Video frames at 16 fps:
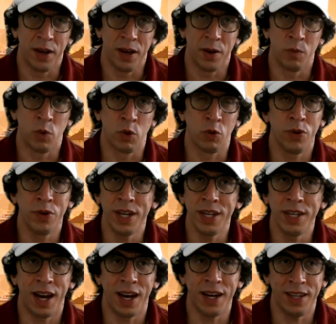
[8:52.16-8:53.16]
we're really
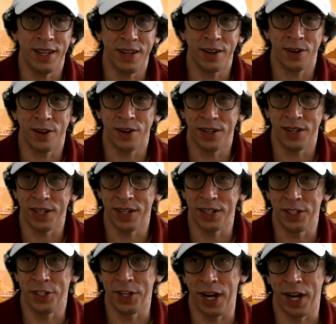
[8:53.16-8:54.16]
not here to
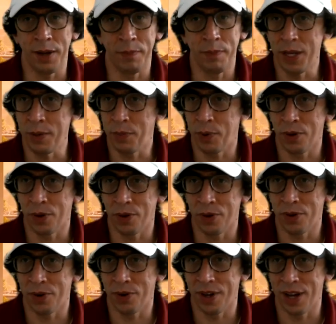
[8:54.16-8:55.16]
shame
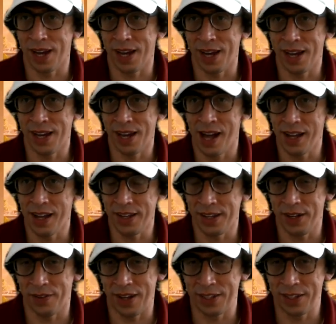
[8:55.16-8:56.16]
people.
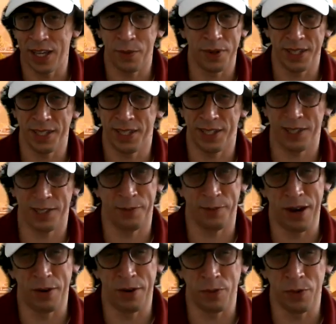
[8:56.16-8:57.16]
That's not what this is
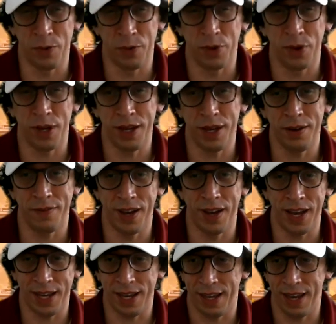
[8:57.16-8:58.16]
about. We really,
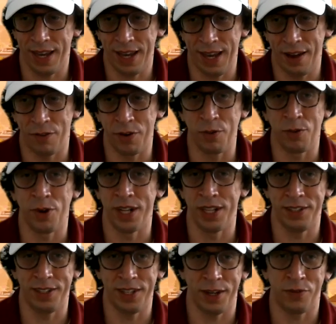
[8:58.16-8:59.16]
like everyone at
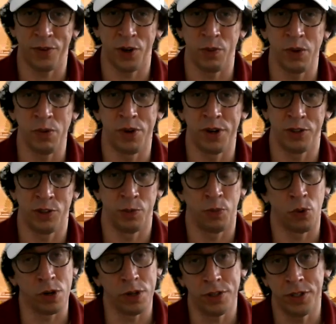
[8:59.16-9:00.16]
Stanford, we want to
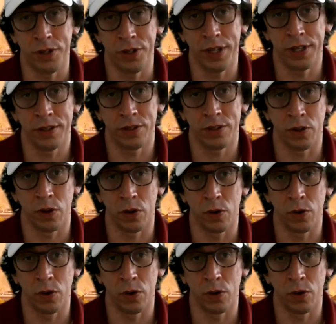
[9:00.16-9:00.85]
support students. So,